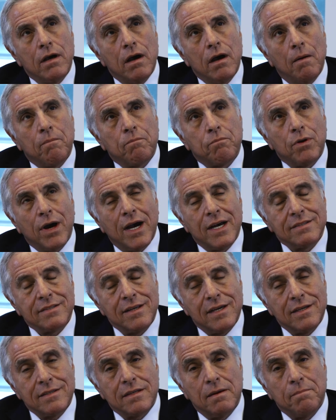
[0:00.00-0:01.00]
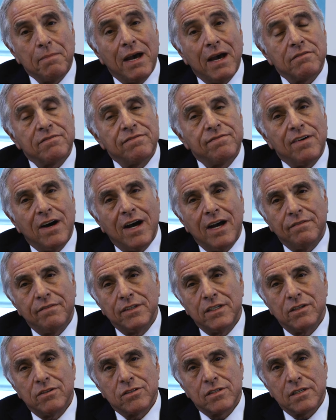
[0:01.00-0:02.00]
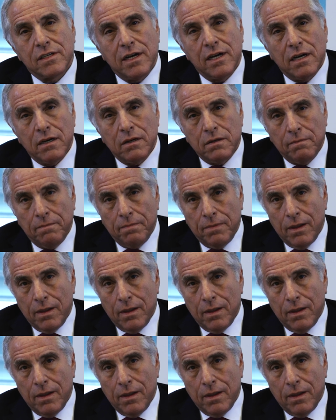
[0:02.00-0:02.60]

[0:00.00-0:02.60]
a process about 5 years ago